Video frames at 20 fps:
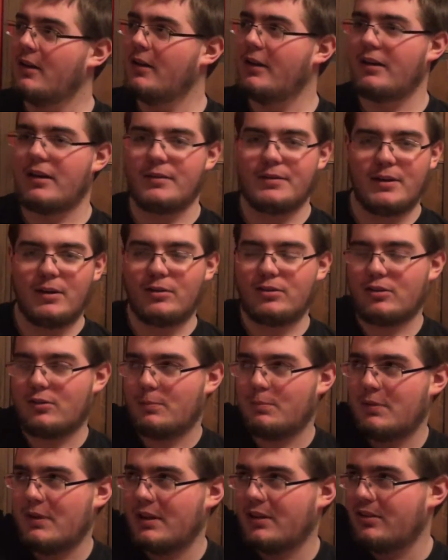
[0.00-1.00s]
And then there's this
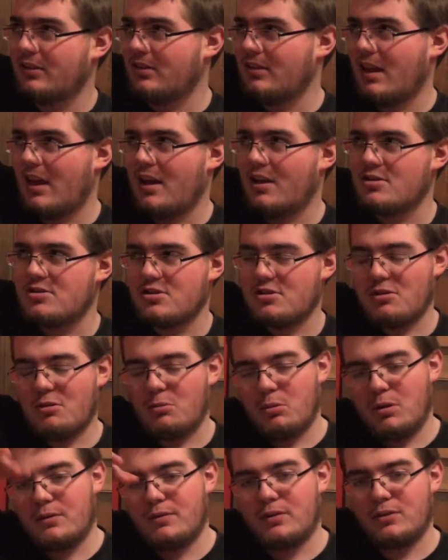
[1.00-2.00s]
big statue
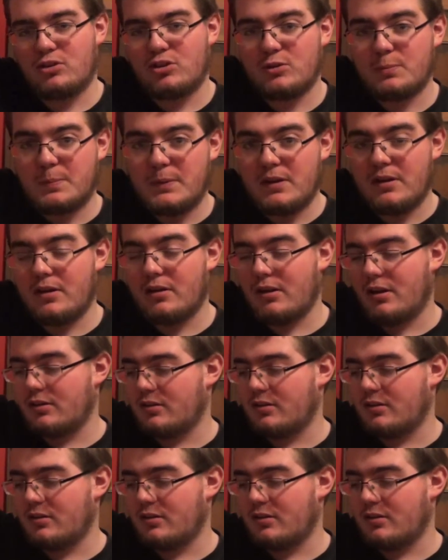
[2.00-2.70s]
with a spear.